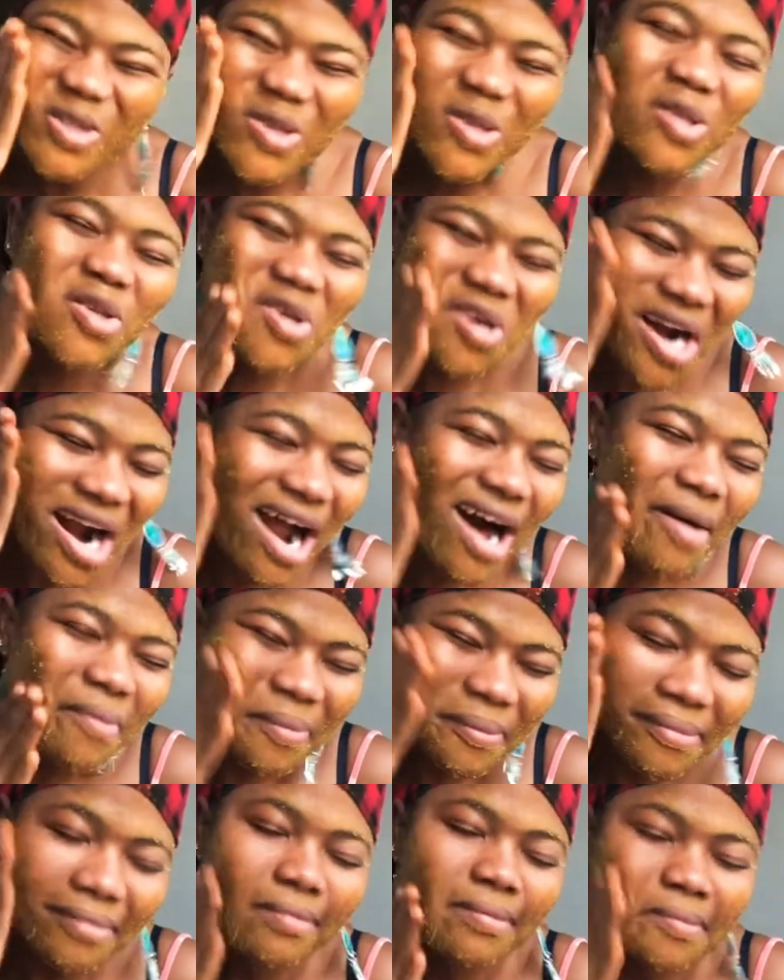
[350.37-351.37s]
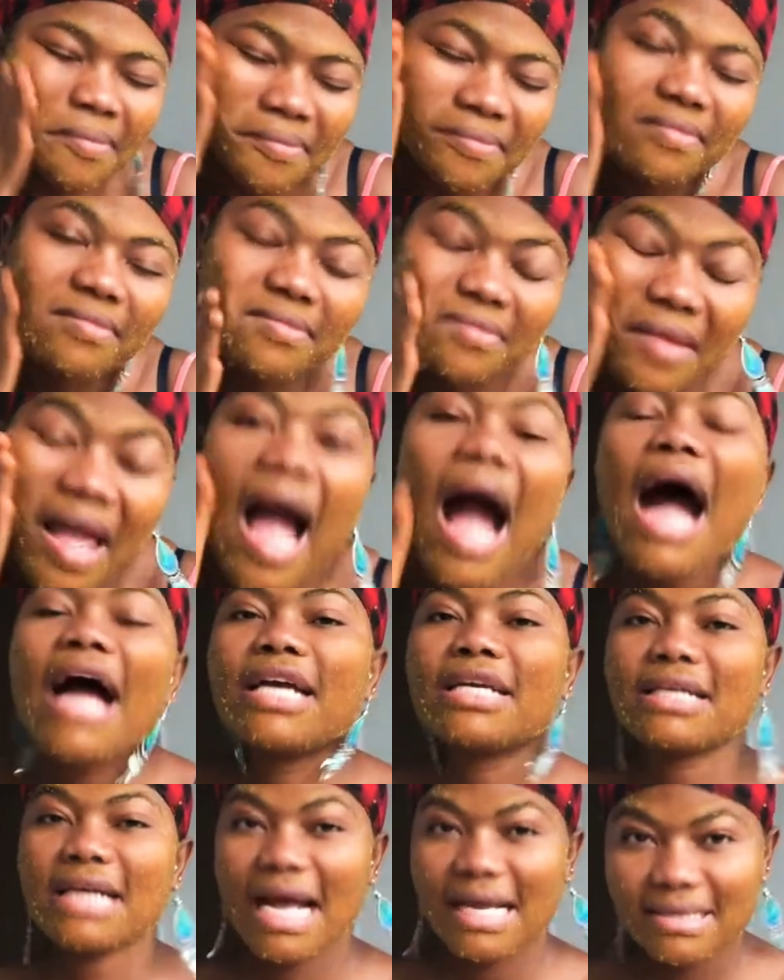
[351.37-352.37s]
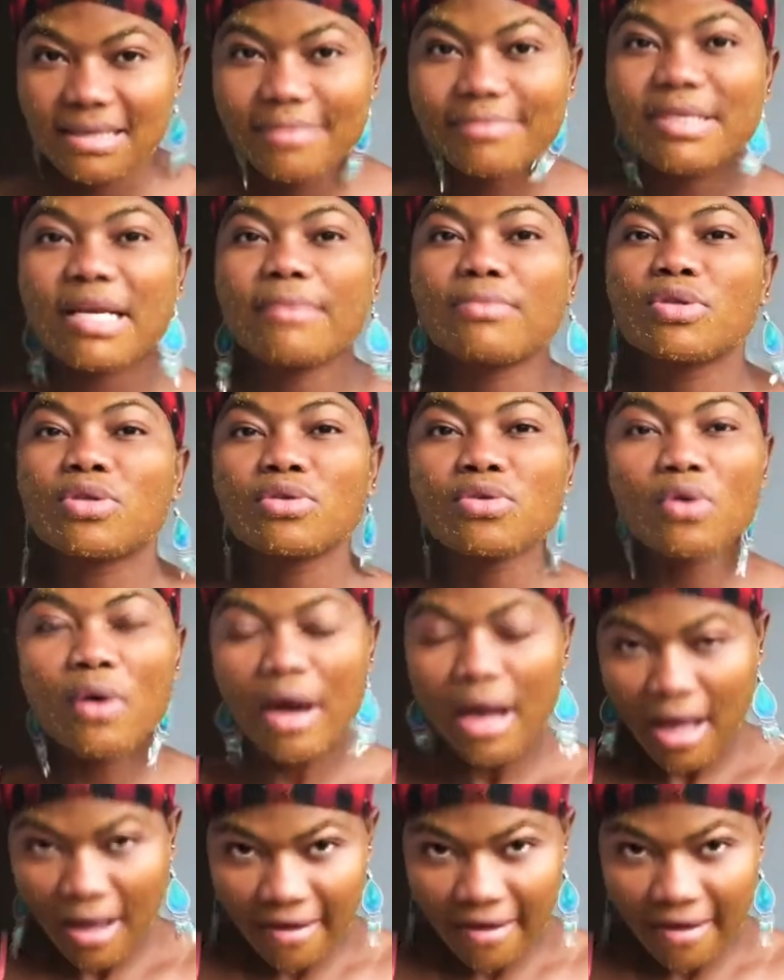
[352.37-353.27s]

scrub. I sometimes do